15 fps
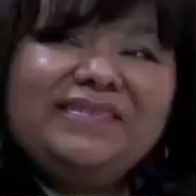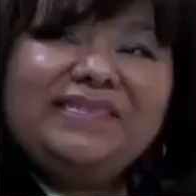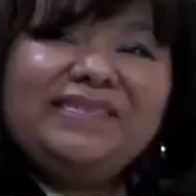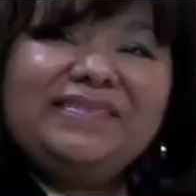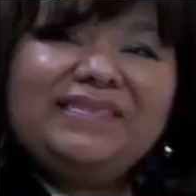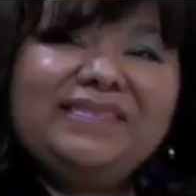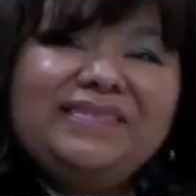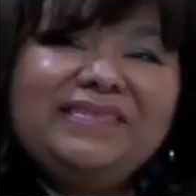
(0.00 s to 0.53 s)

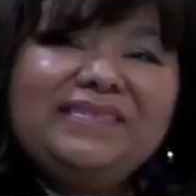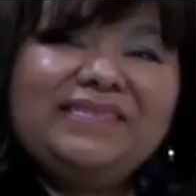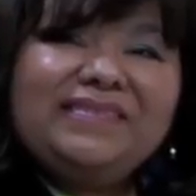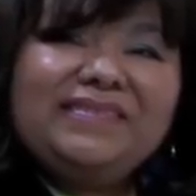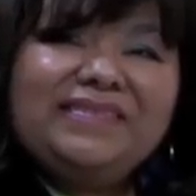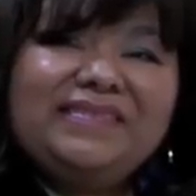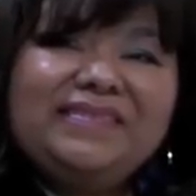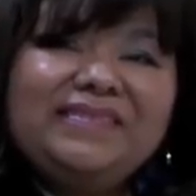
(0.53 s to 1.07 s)

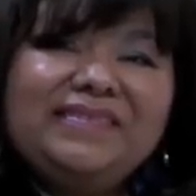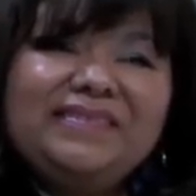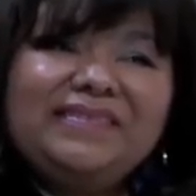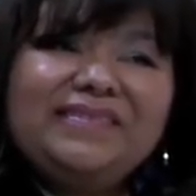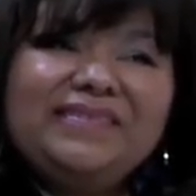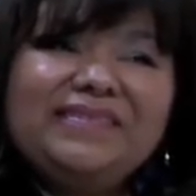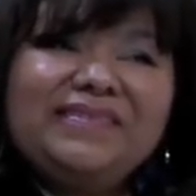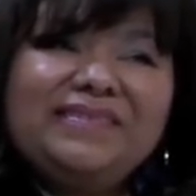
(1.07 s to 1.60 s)

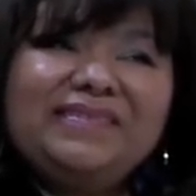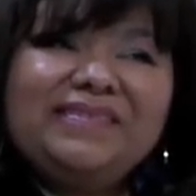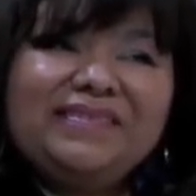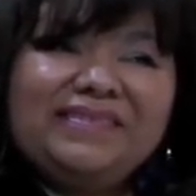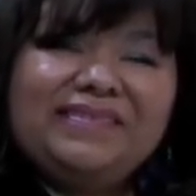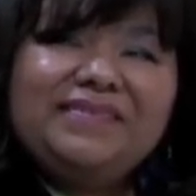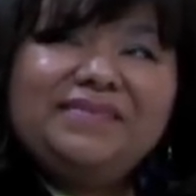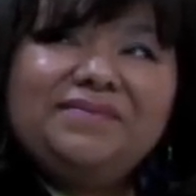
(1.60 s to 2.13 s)

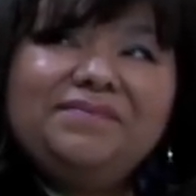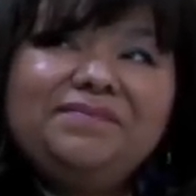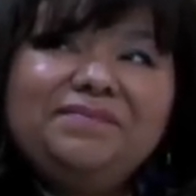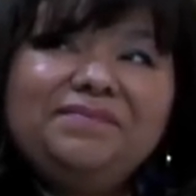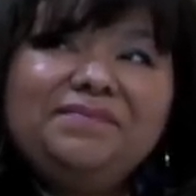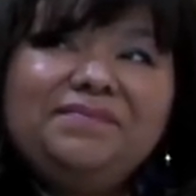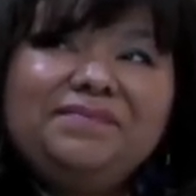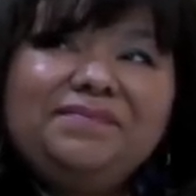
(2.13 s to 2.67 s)

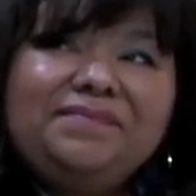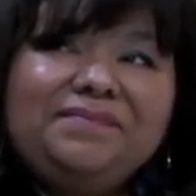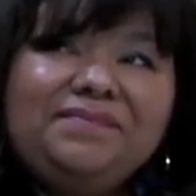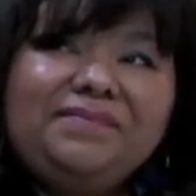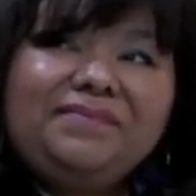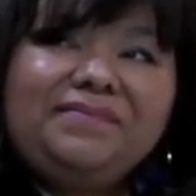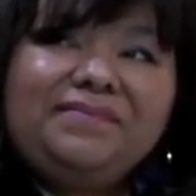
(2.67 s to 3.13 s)
The person shown says nothing.